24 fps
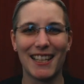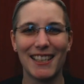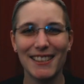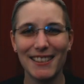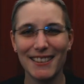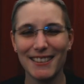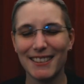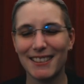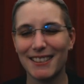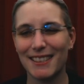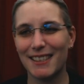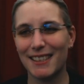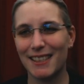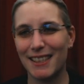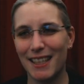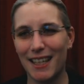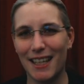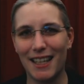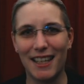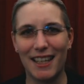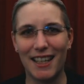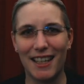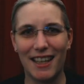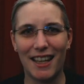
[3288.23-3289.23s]
uh,
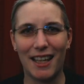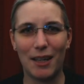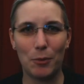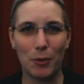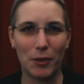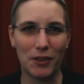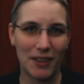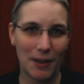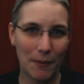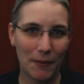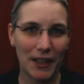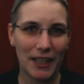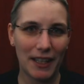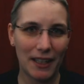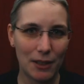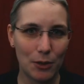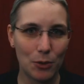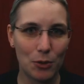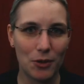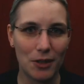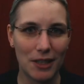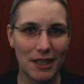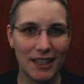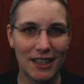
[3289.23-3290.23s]
that was something I
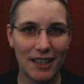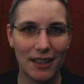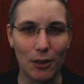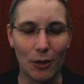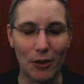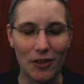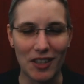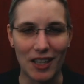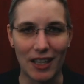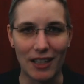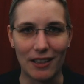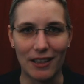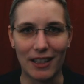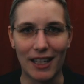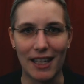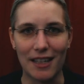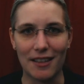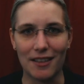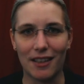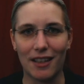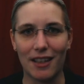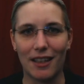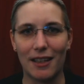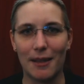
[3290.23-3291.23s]
usually did on
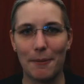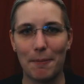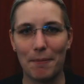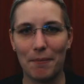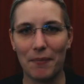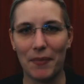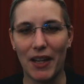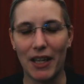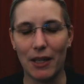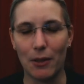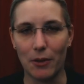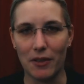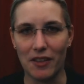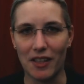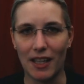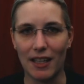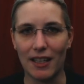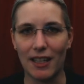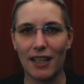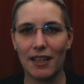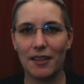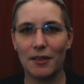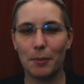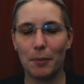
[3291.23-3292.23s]
Saturdays um, and on
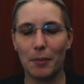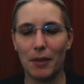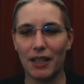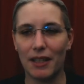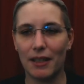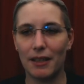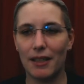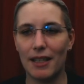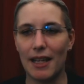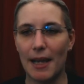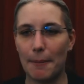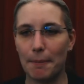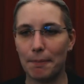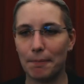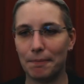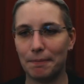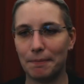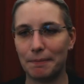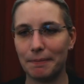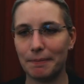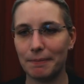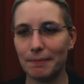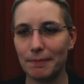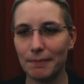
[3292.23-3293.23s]
Sundays. But yeah.
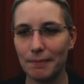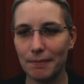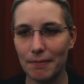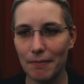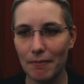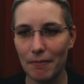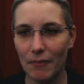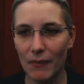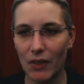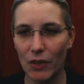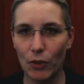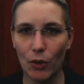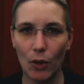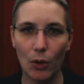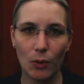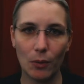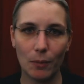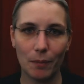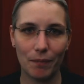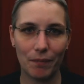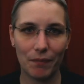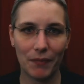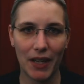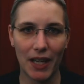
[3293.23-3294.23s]

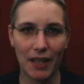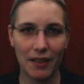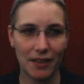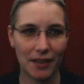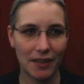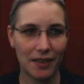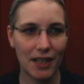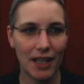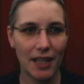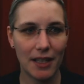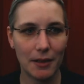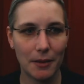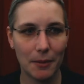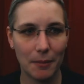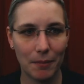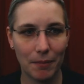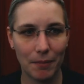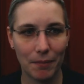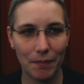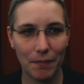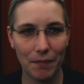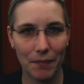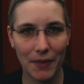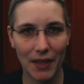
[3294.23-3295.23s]
So, as I said,
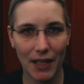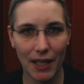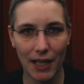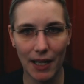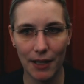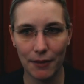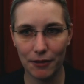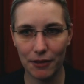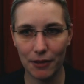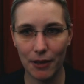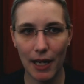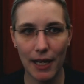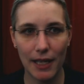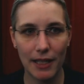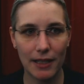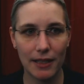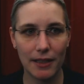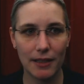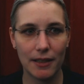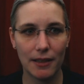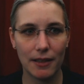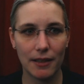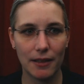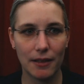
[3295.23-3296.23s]
I've tried
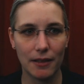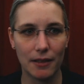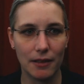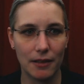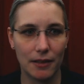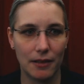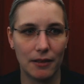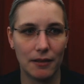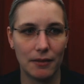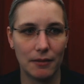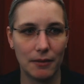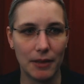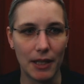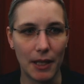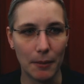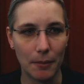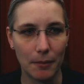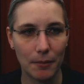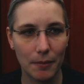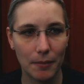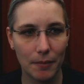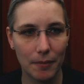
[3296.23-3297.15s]
it. Uh, yeah.